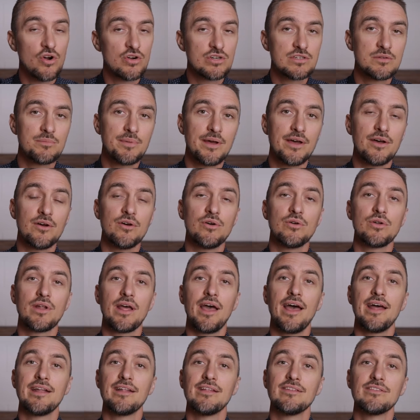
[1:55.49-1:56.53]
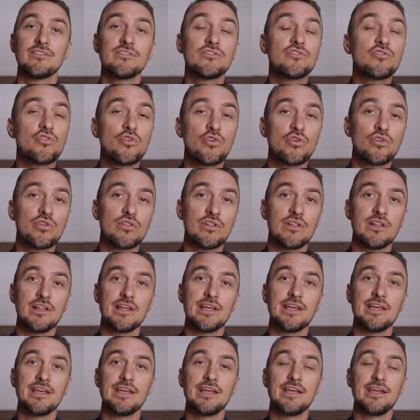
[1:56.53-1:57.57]
talked about, and it's
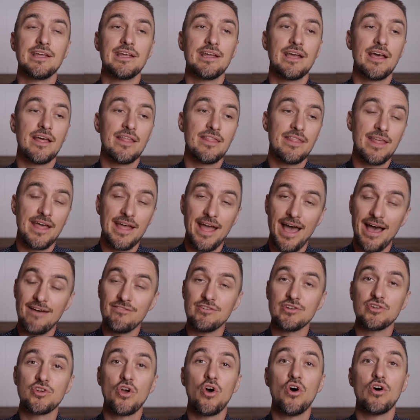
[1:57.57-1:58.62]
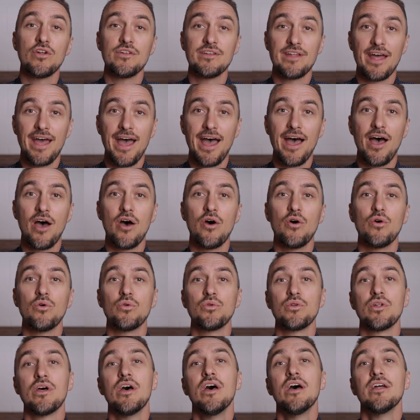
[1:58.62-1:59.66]
certainly, they haven't gone
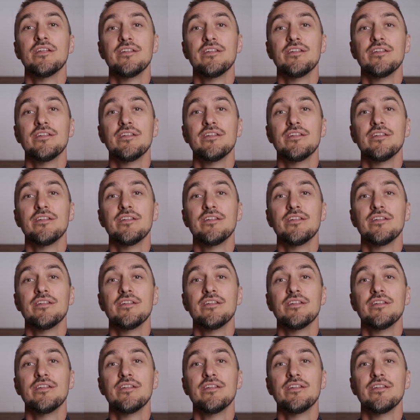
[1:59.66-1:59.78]
down